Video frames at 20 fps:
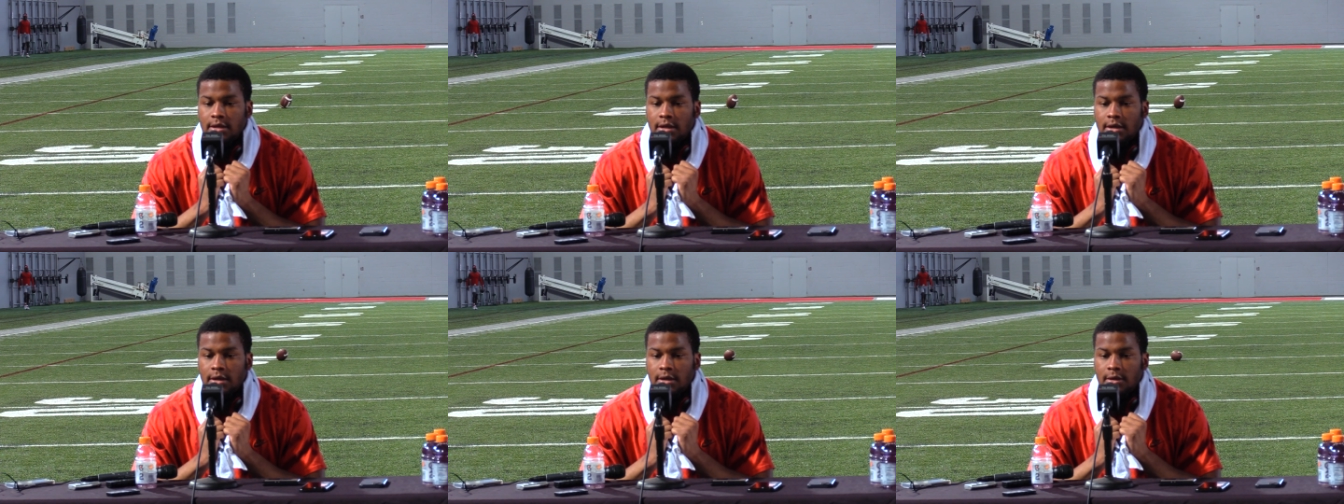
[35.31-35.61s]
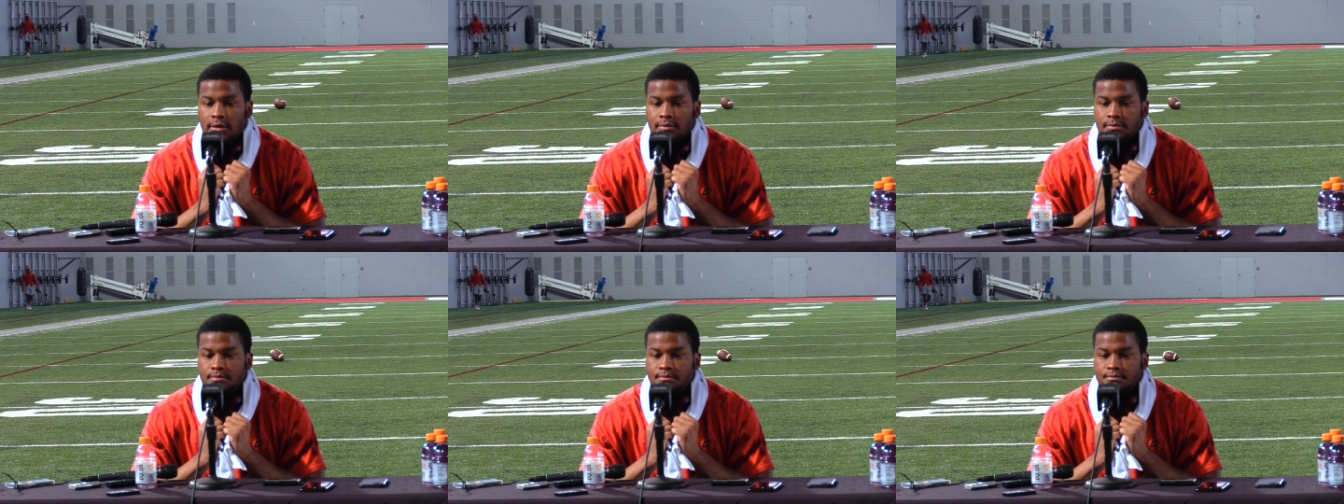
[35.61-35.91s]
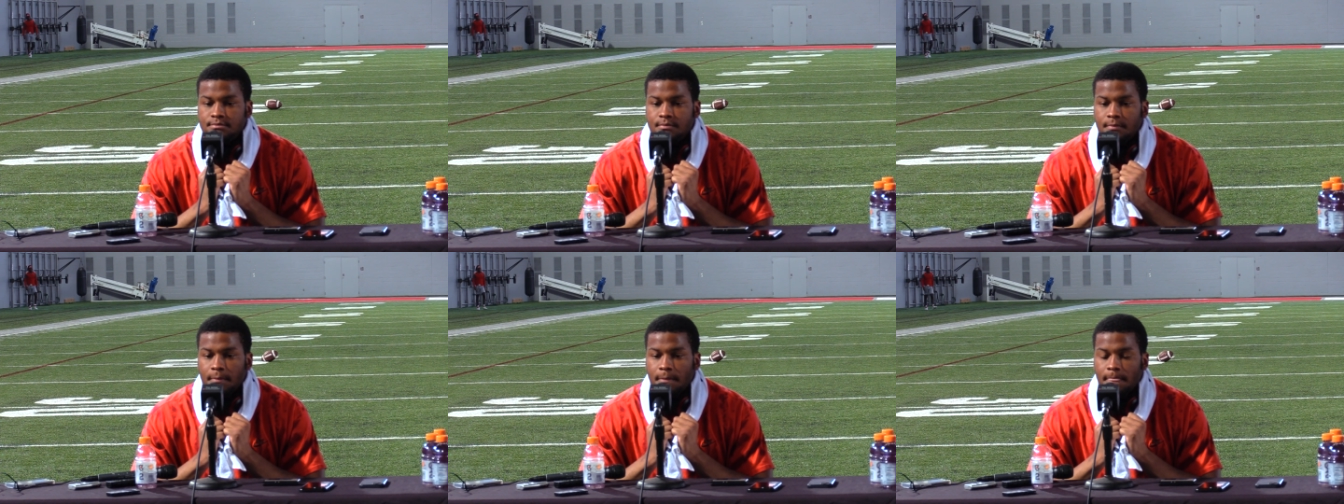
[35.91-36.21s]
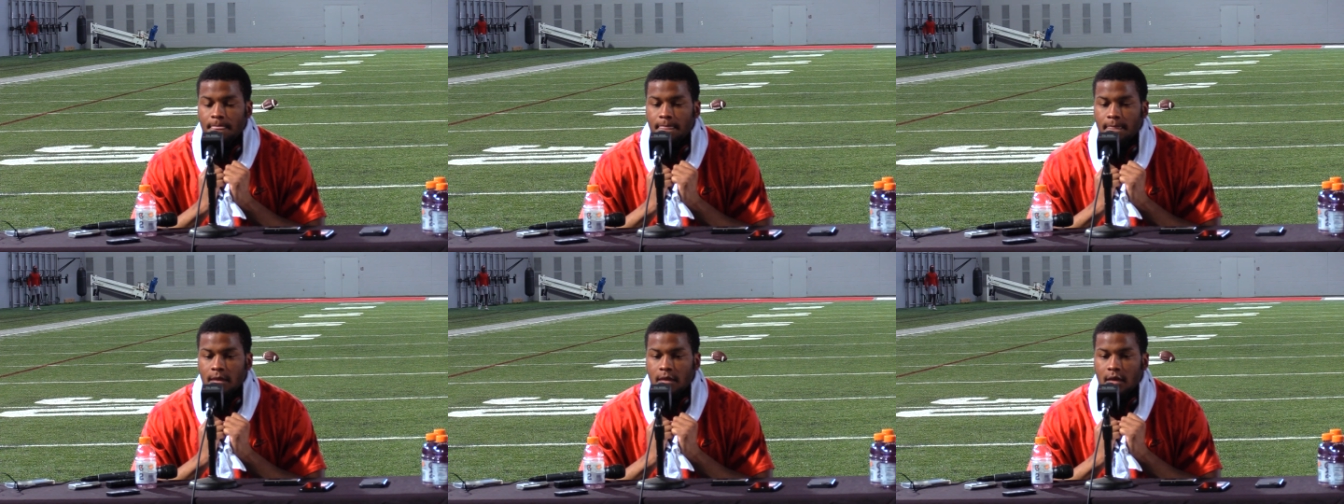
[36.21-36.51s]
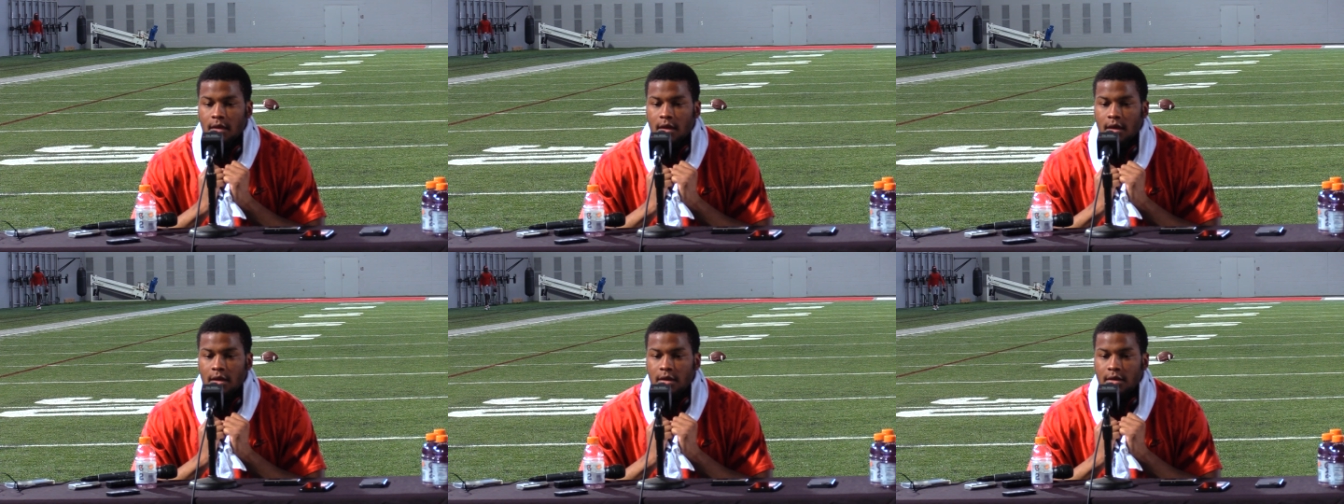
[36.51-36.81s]
I'm
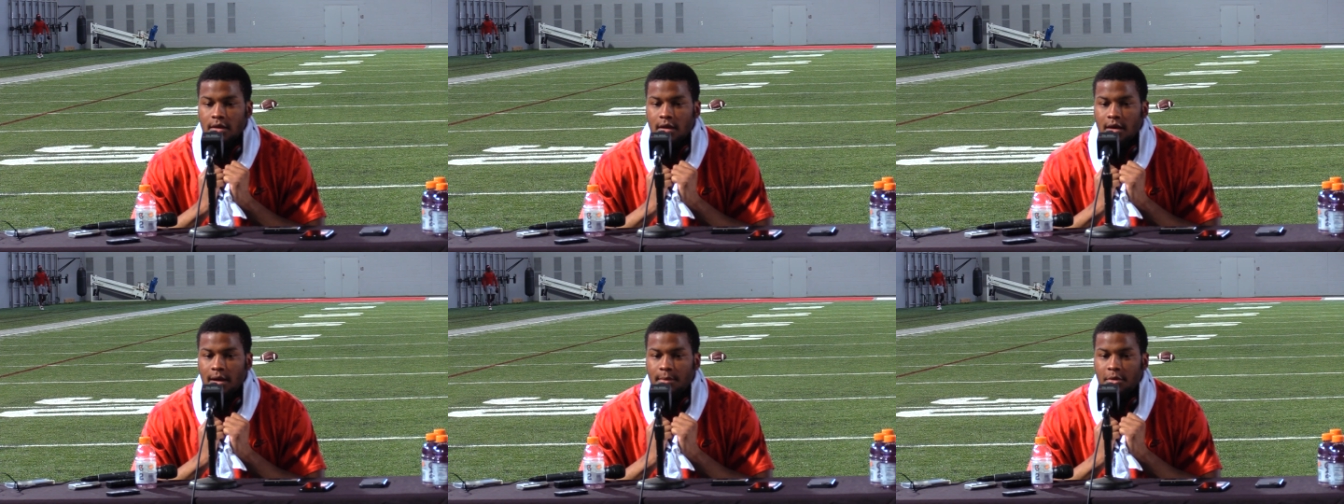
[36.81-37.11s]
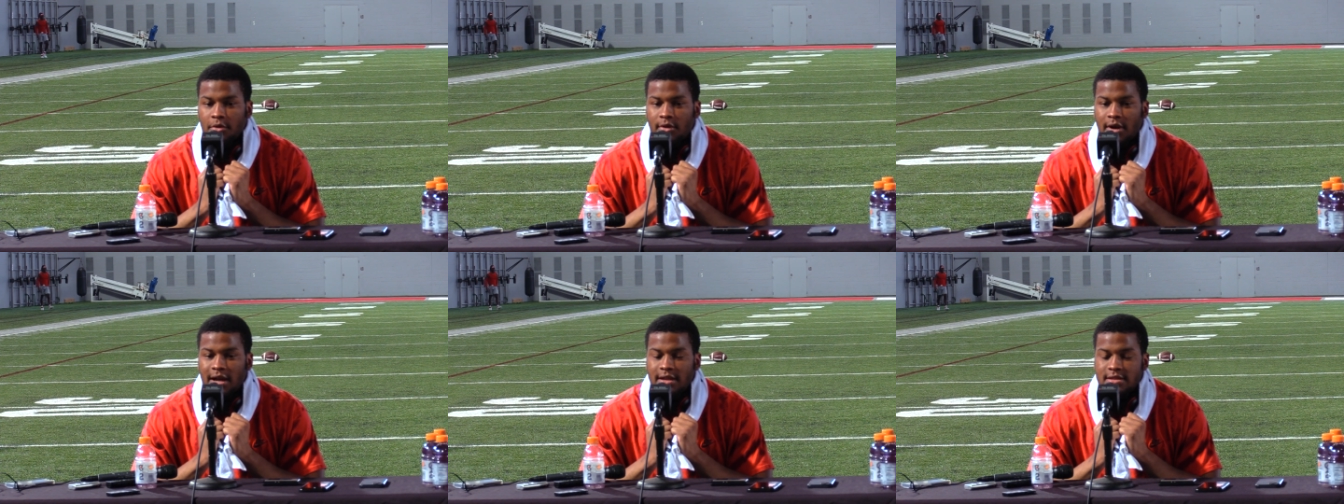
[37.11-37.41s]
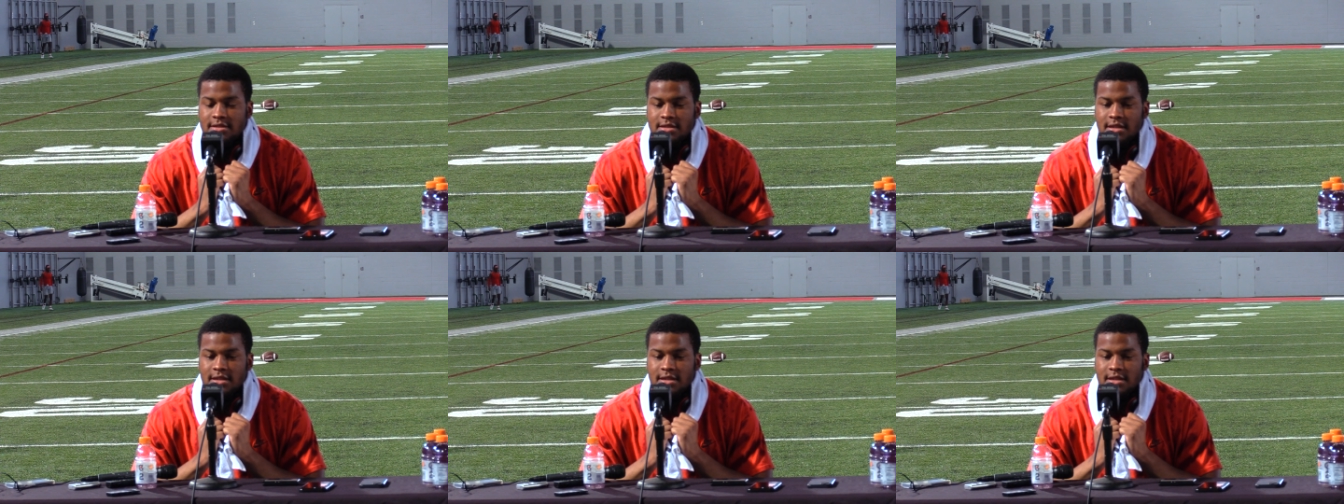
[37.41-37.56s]
going to ride